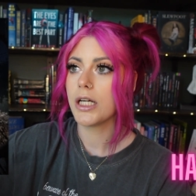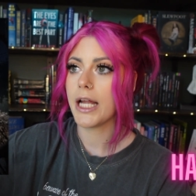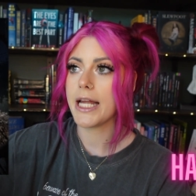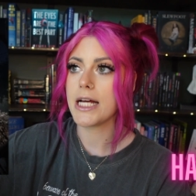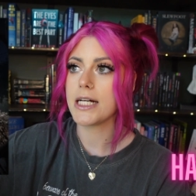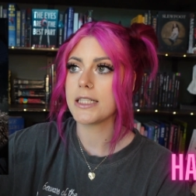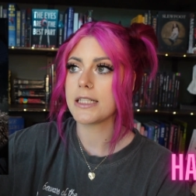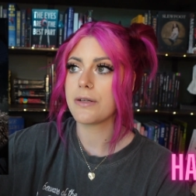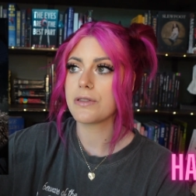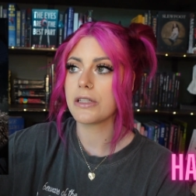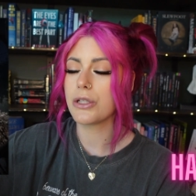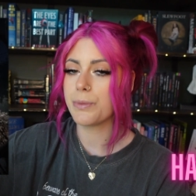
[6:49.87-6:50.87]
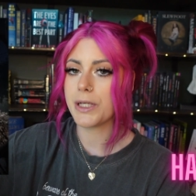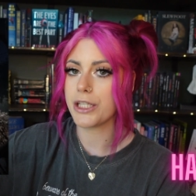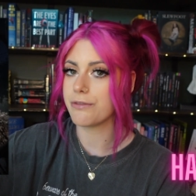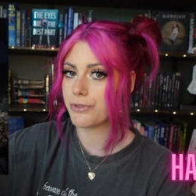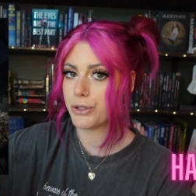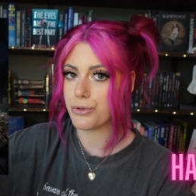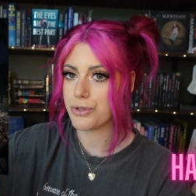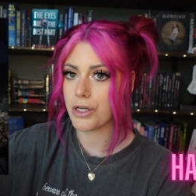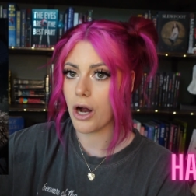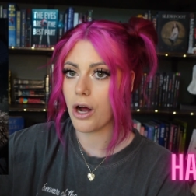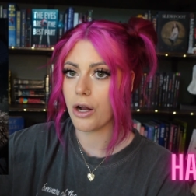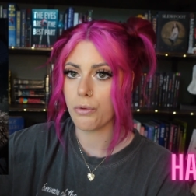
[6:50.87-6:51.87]
and I was a little bit confused
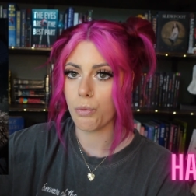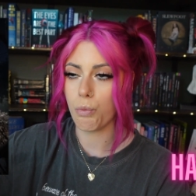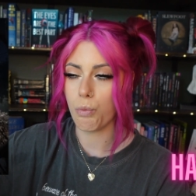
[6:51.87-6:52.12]
on